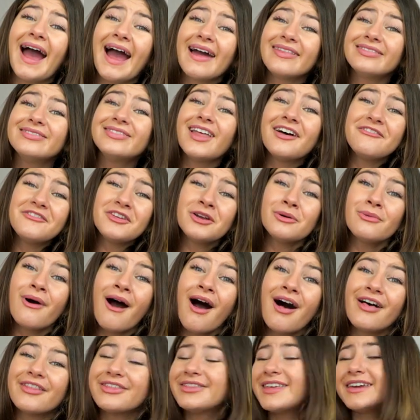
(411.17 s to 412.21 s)
I love you
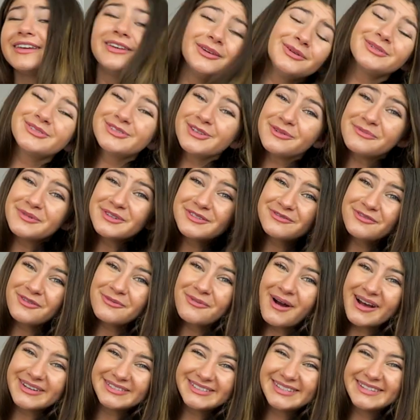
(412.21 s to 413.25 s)
all. Thank you so much for
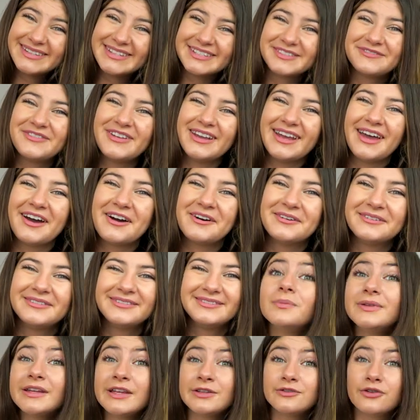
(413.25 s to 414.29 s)
watching this video.
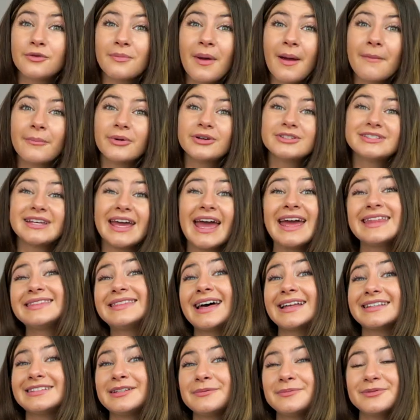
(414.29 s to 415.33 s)
Please remember to hit
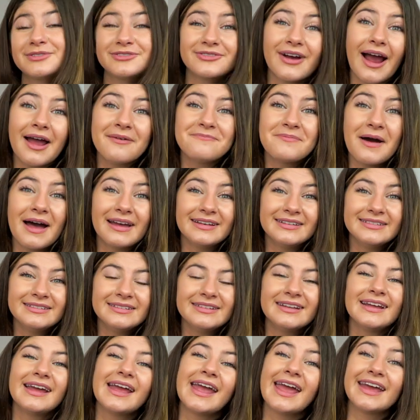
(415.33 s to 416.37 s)
that subscribe button,
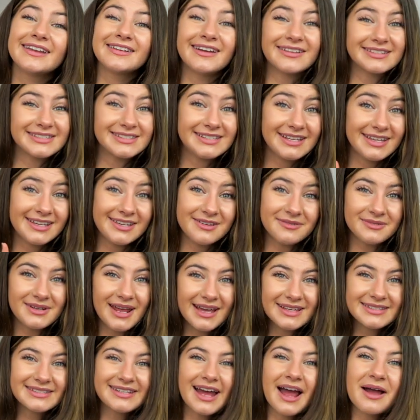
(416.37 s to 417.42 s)
and I'll see you
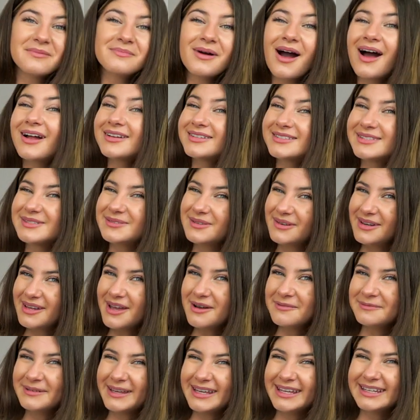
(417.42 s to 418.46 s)
next time on Studio B.